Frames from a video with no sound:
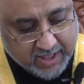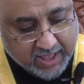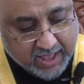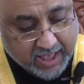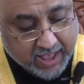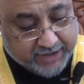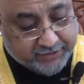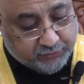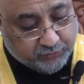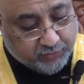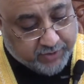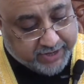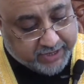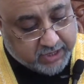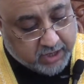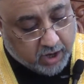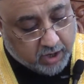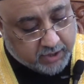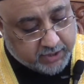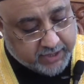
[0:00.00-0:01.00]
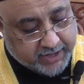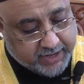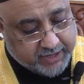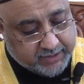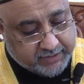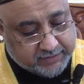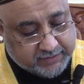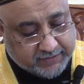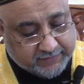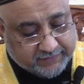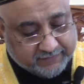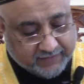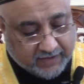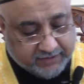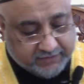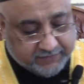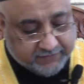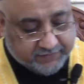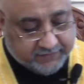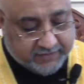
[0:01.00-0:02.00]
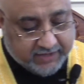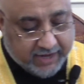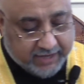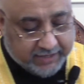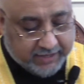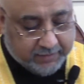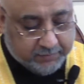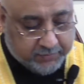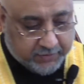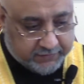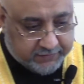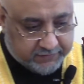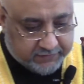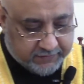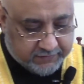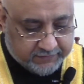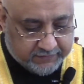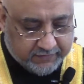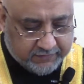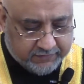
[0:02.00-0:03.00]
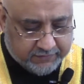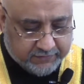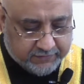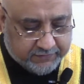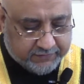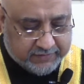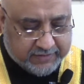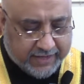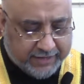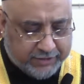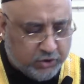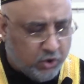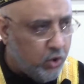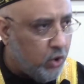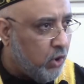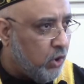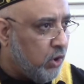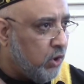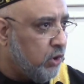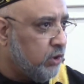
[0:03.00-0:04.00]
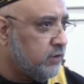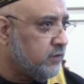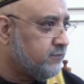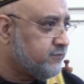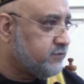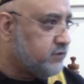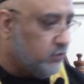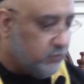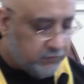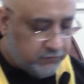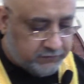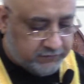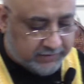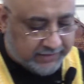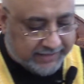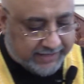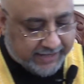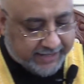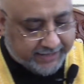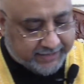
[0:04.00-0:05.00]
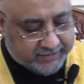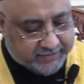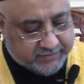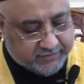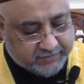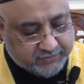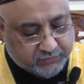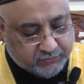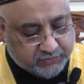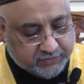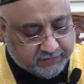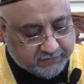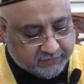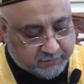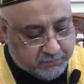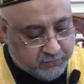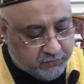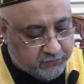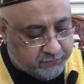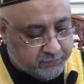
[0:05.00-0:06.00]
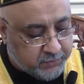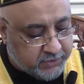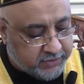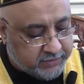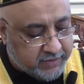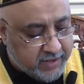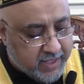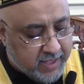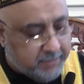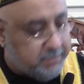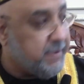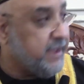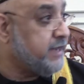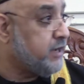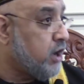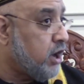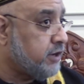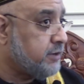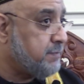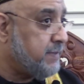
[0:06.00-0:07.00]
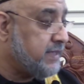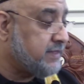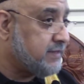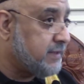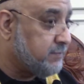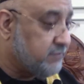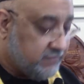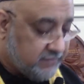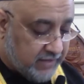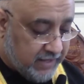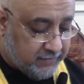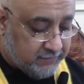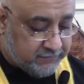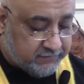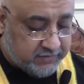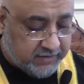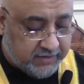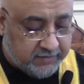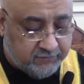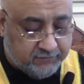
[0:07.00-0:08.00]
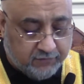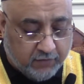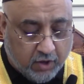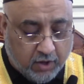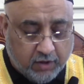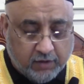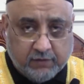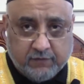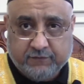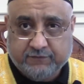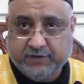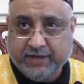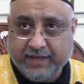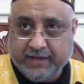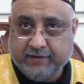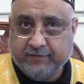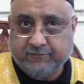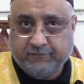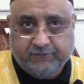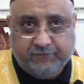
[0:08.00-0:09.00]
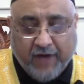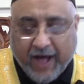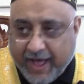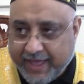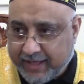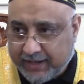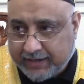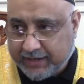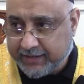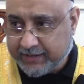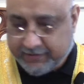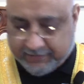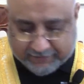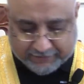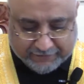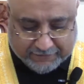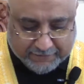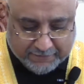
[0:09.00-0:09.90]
And regarding this understanding, brothers and sisters, that all of those linked to this movement may not be themselves involved in violence,